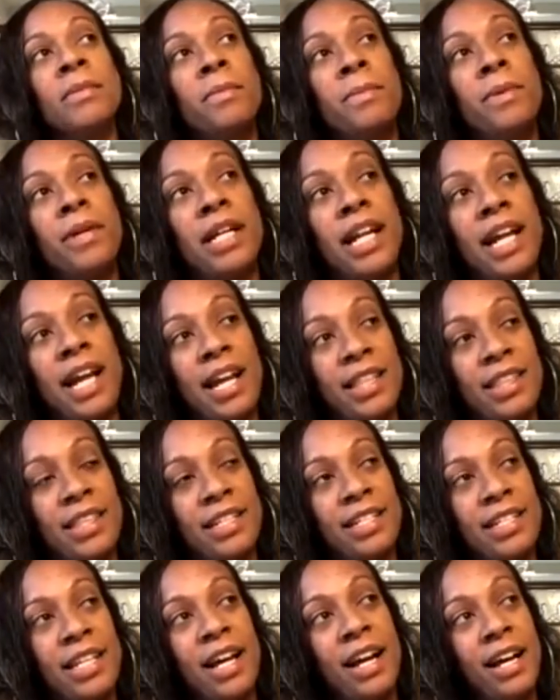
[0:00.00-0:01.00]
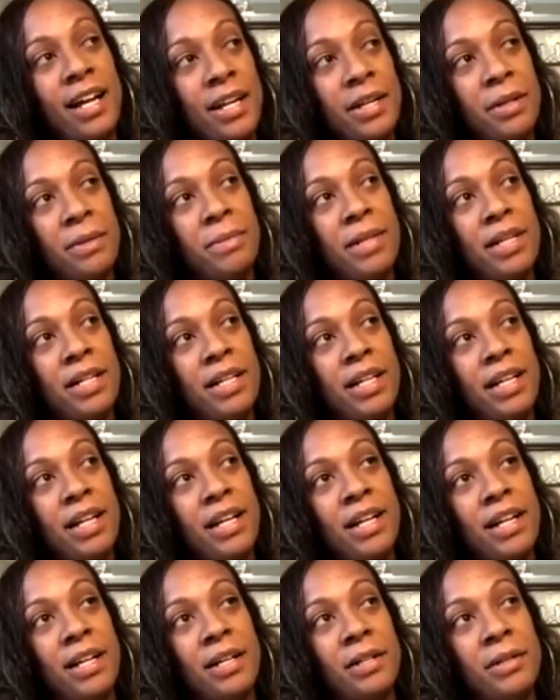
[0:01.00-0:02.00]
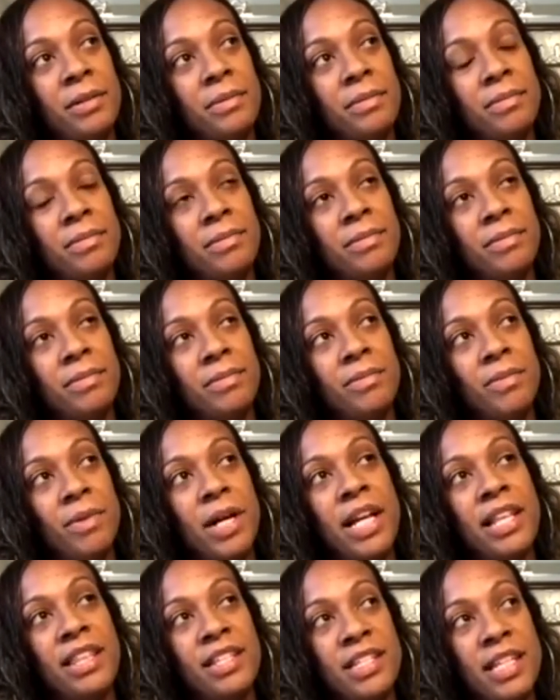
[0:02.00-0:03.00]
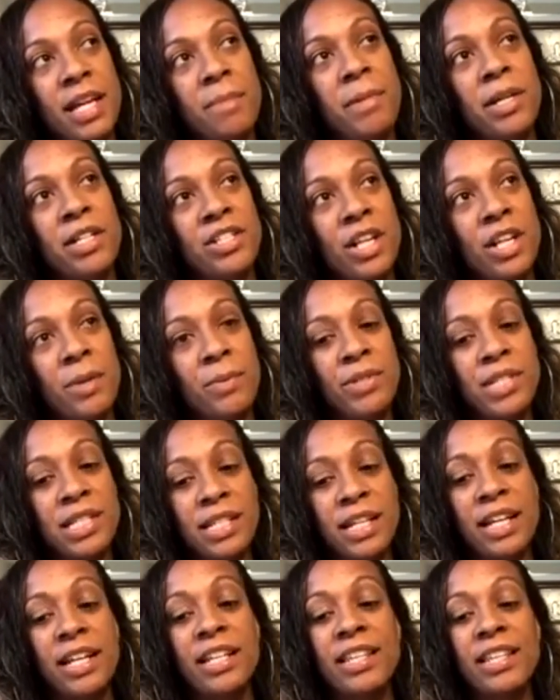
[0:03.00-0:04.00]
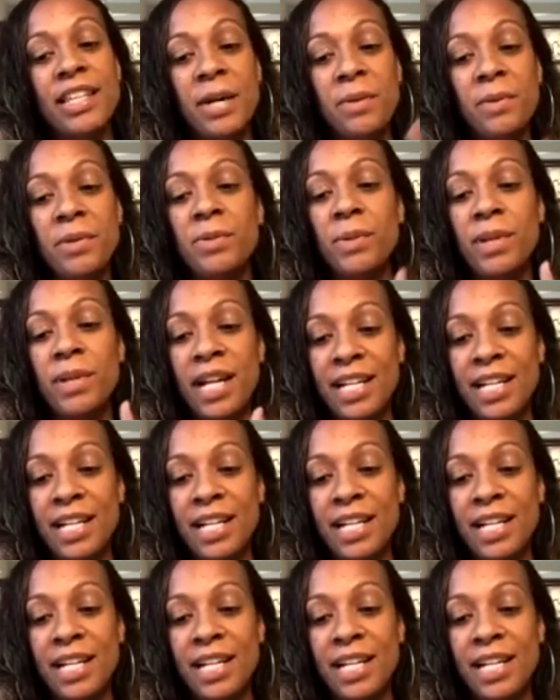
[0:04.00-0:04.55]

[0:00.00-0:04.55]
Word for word: but at the time um, at the time my job was cut, that was when